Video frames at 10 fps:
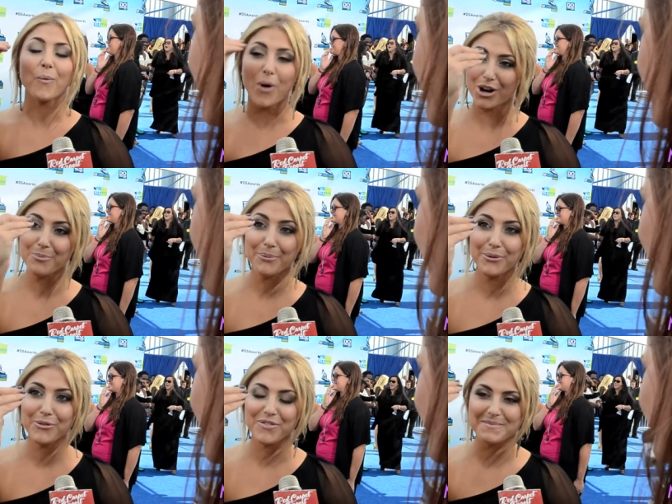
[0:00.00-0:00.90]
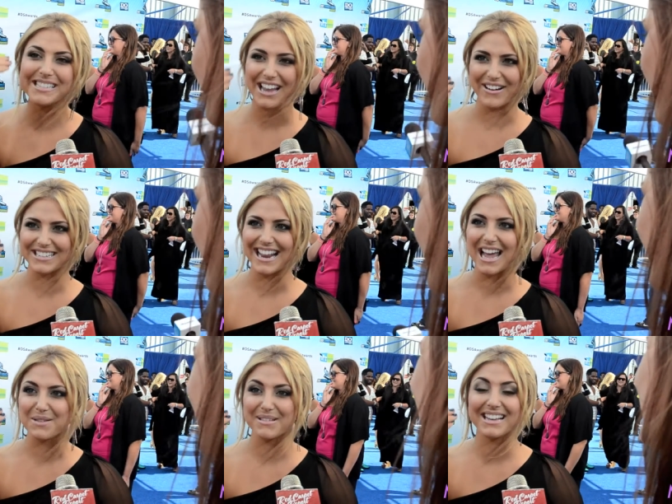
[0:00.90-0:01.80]
waterproof mascara
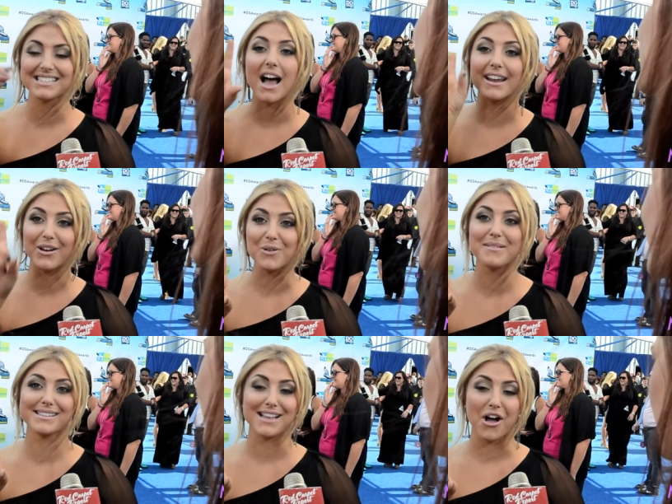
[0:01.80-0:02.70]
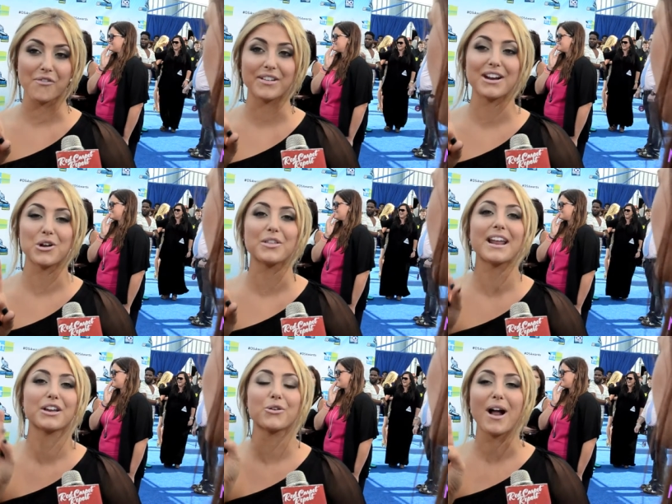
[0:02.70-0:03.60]
today because I know myself and I know that
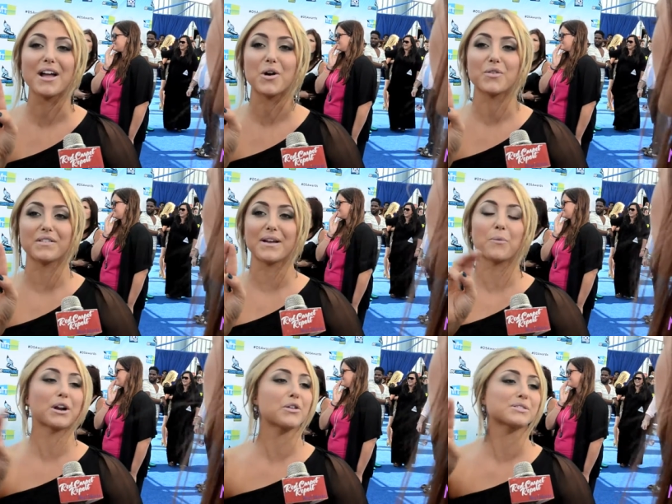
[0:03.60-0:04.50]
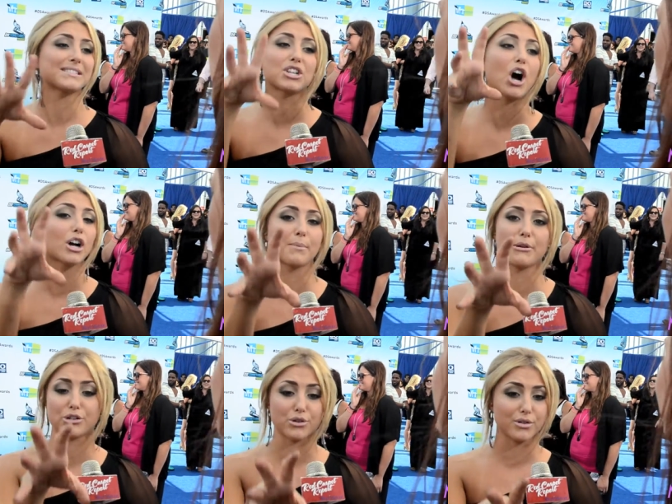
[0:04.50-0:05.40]
I could cry over like one of those dog
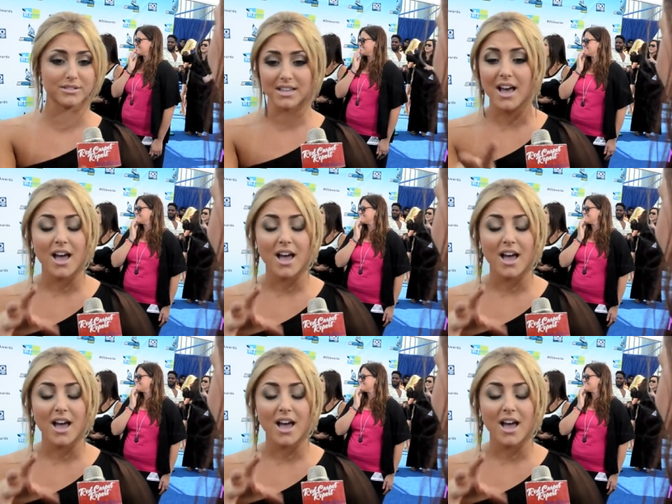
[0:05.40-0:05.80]
commercials,